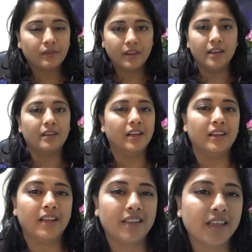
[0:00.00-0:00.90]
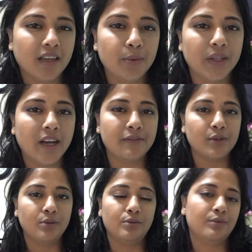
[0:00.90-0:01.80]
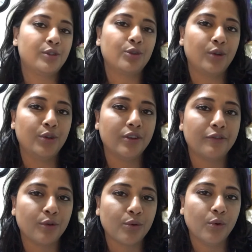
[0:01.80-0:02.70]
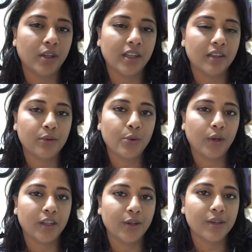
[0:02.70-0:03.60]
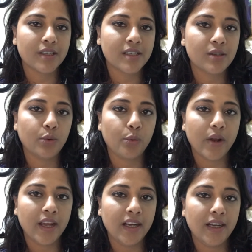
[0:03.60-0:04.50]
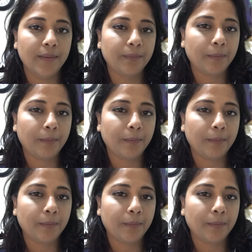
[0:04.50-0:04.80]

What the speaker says: Yeah, I think I will have to show you the 4 quad looks to really